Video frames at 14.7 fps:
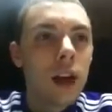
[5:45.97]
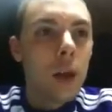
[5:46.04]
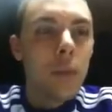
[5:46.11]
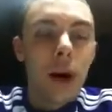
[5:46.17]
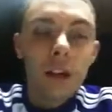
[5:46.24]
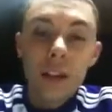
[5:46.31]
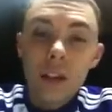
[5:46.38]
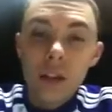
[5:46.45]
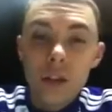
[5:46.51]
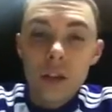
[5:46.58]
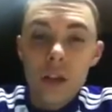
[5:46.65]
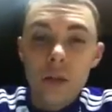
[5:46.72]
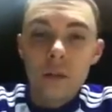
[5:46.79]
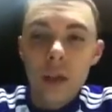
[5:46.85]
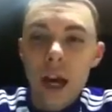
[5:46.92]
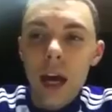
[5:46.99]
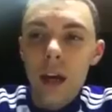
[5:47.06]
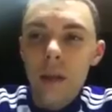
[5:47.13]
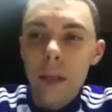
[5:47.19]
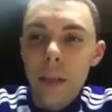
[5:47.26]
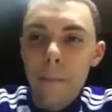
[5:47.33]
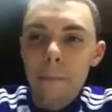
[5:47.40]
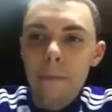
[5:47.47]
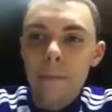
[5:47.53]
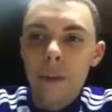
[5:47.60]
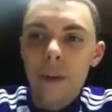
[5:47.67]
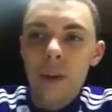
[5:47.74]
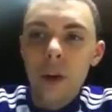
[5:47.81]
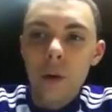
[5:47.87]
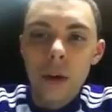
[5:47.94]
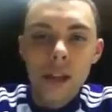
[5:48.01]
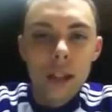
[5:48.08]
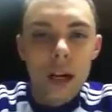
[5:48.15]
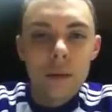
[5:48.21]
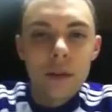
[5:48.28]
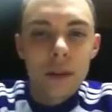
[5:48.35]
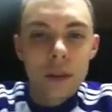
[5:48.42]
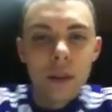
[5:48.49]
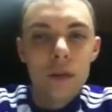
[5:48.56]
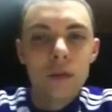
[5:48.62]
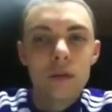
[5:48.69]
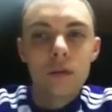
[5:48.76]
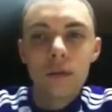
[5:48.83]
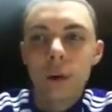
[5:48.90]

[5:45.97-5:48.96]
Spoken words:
about this dream, that, you know, he's coming soon.